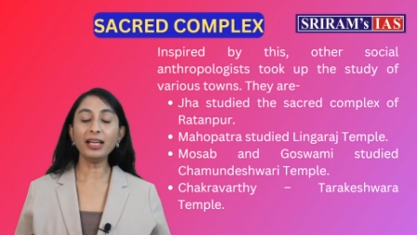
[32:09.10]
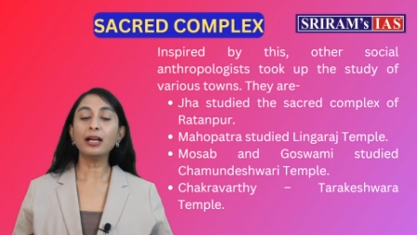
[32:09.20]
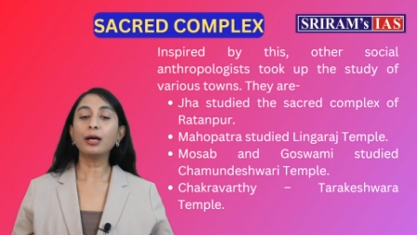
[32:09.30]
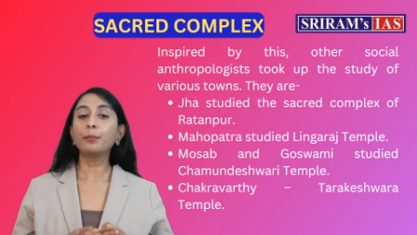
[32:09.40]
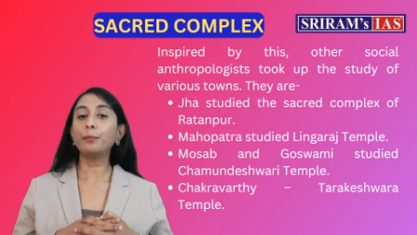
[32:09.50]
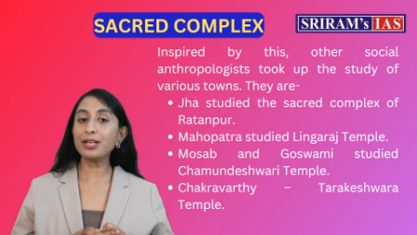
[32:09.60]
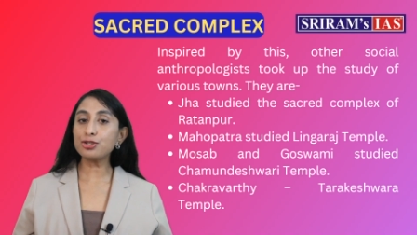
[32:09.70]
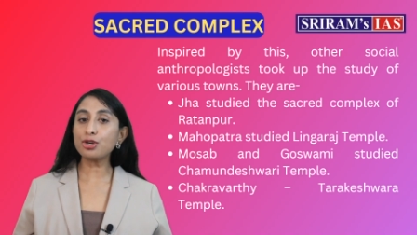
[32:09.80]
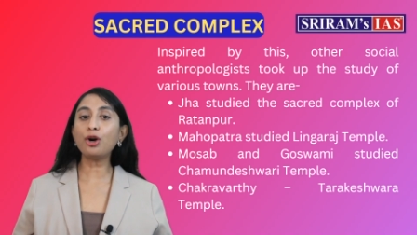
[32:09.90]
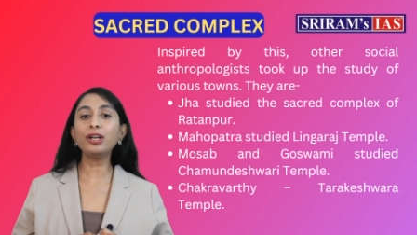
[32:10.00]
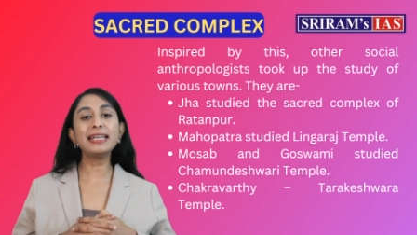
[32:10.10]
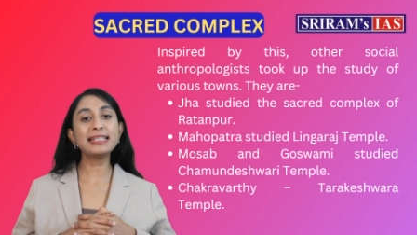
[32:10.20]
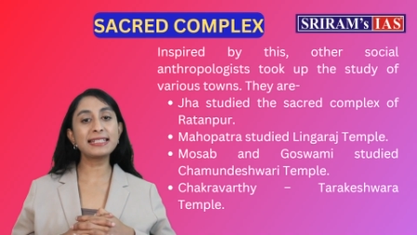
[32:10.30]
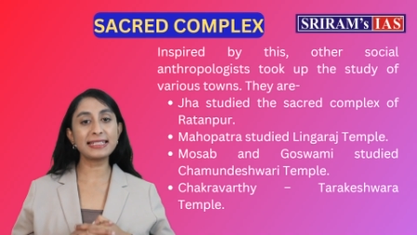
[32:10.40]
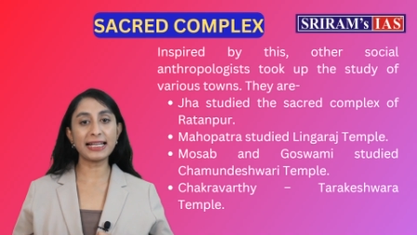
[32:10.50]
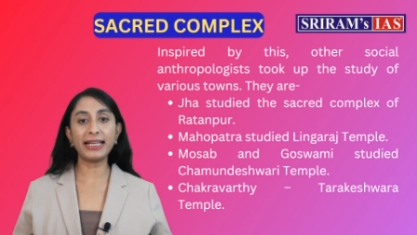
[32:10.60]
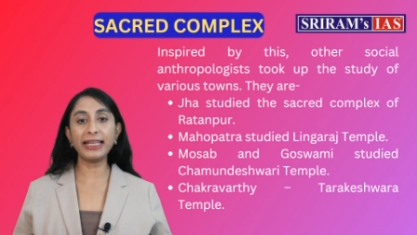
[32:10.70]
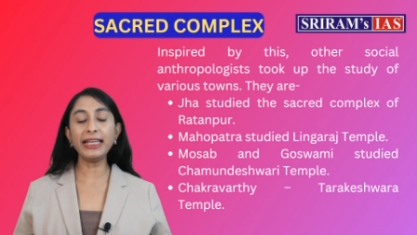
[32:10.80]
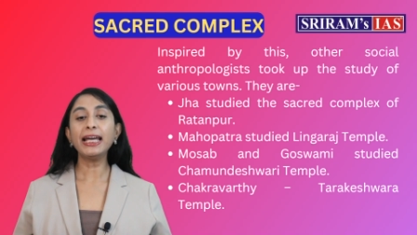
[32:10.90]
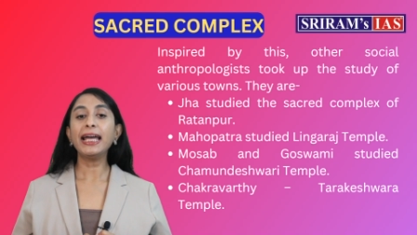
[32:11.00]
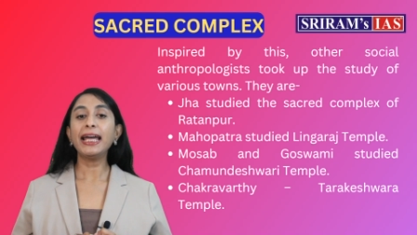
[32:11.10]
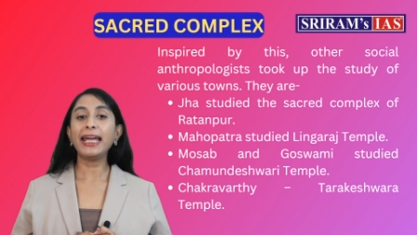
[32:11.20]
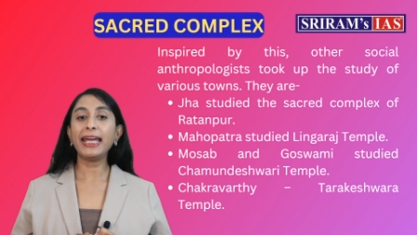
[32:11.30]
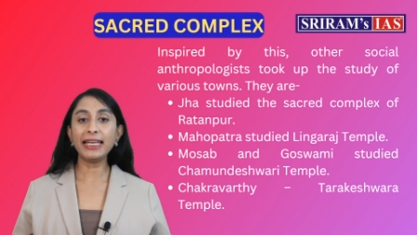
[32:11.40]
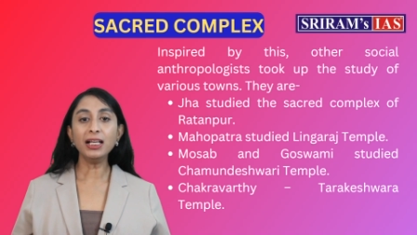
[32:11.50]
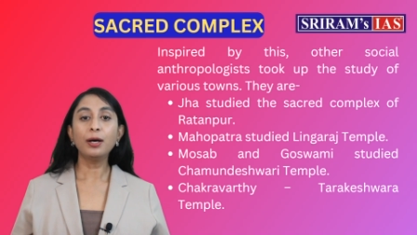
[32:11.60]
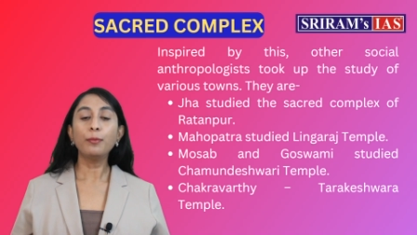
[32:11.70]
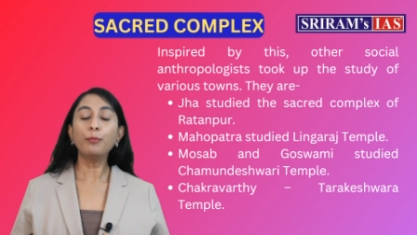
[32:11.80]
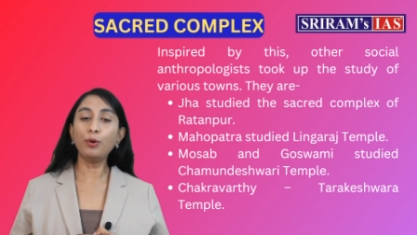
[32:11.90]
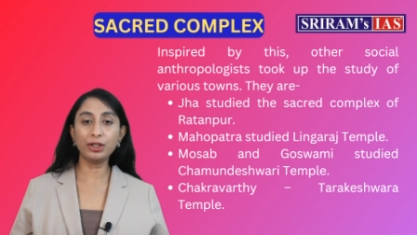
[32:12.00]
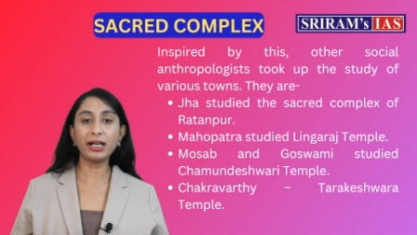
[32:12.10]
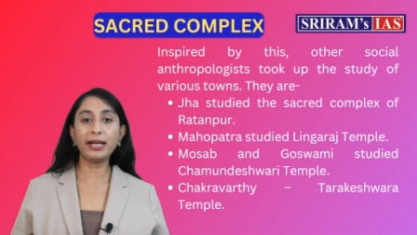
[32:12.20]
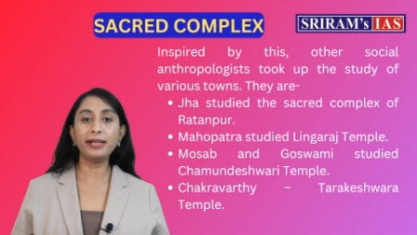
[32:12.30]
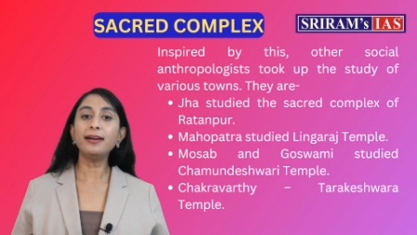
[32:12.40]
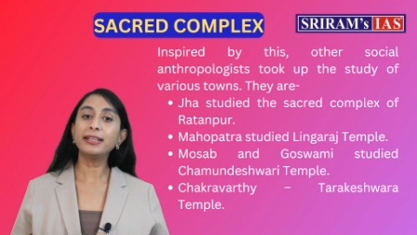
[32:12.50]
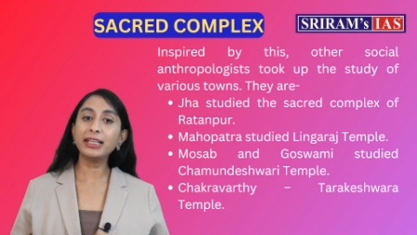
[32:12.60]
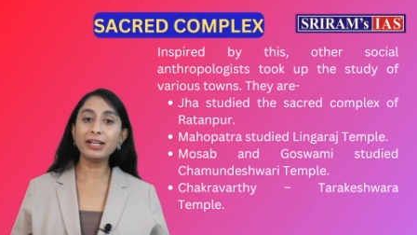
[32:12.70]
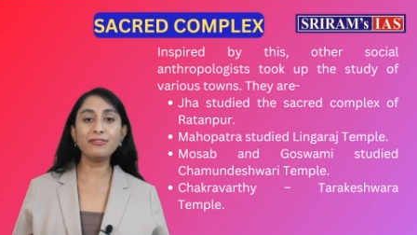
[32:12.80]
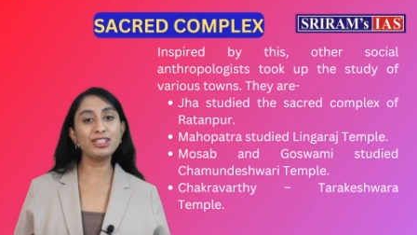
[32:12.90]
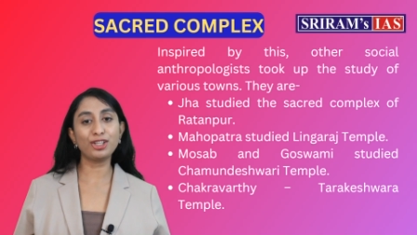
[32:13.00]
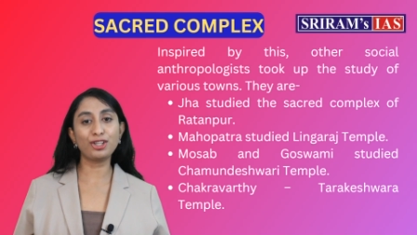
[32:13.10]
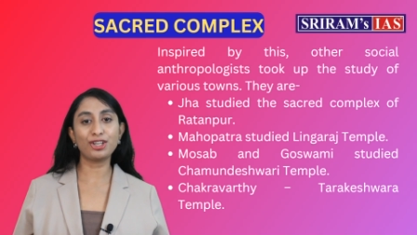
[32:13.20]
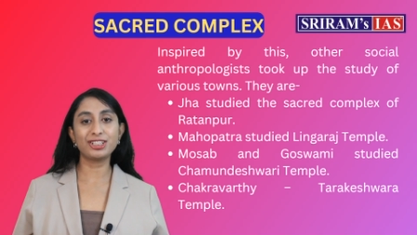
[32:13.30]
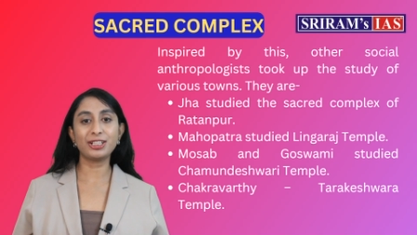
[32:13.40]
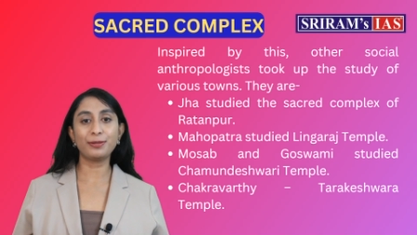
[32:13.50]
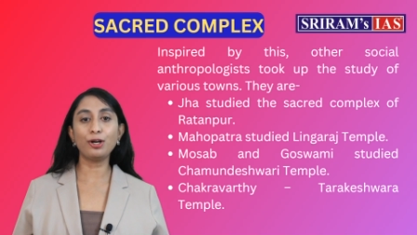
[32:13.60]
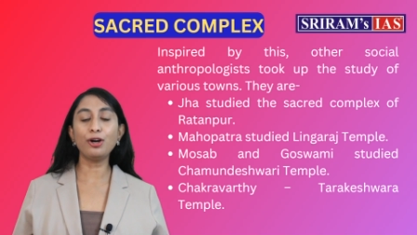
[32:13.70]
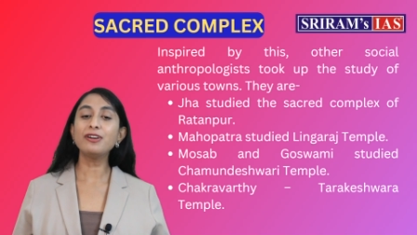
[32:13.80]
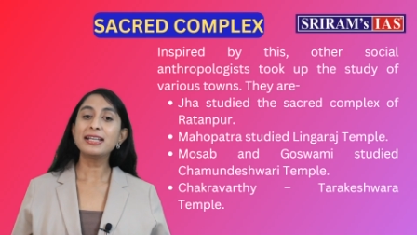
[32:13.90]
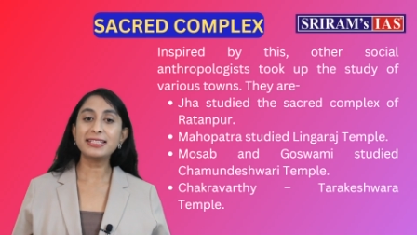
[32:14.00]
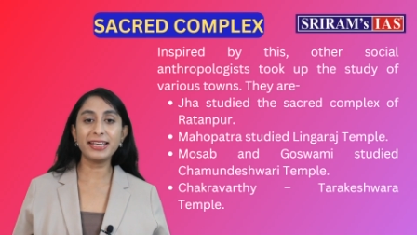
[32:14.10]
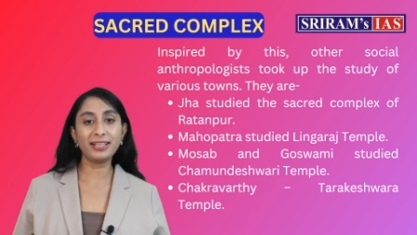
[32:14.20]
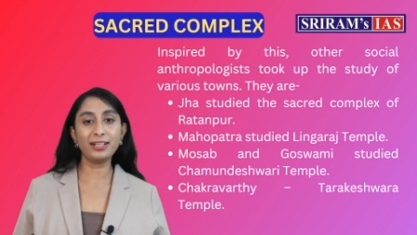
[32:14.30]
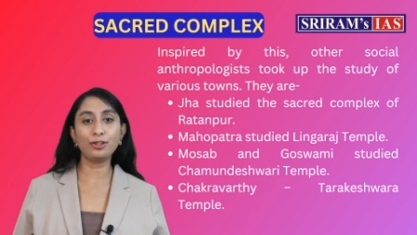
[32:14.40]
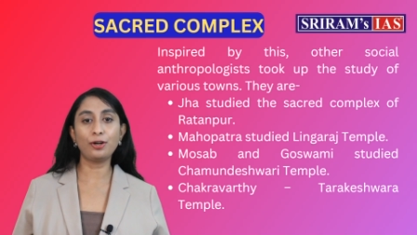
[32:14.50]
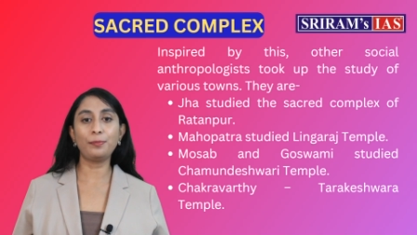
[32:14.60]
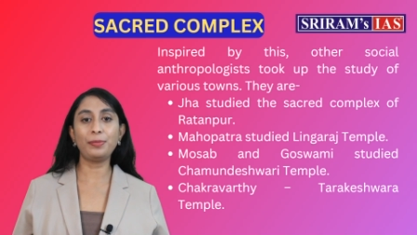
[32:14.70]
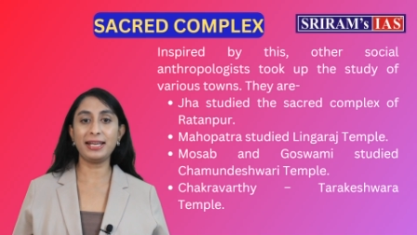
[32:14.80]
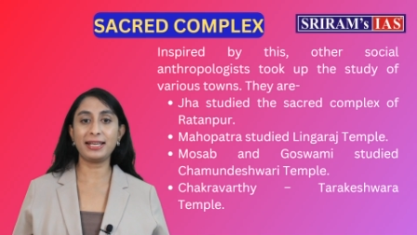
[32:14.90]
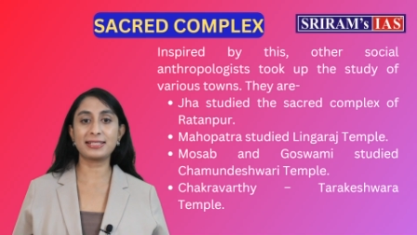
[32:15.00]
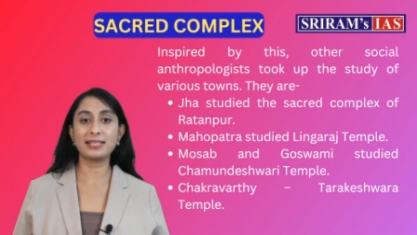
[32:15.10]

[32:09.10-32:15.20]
based on his study in Bodh Gaya, gave us the concept of sacred complex.